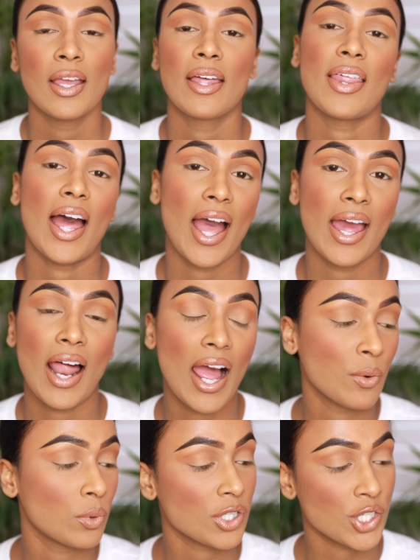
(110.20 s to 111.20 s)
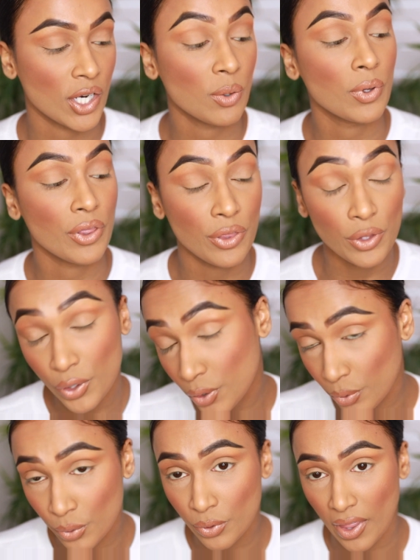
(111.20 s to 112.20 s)
that I will share with
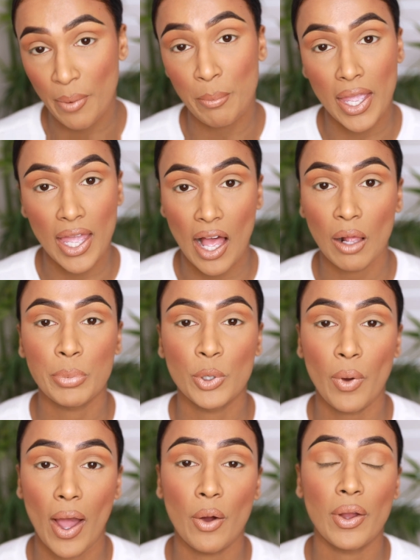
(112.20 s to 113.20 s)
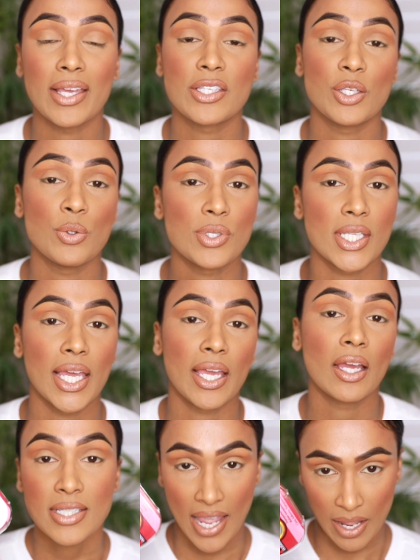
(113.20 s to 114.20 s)
you that may help you out is
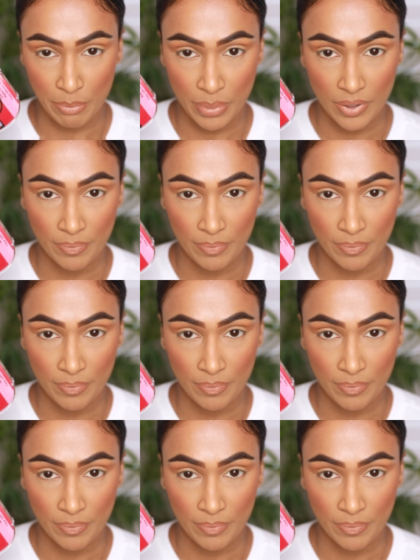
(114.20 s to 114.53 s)
using tape.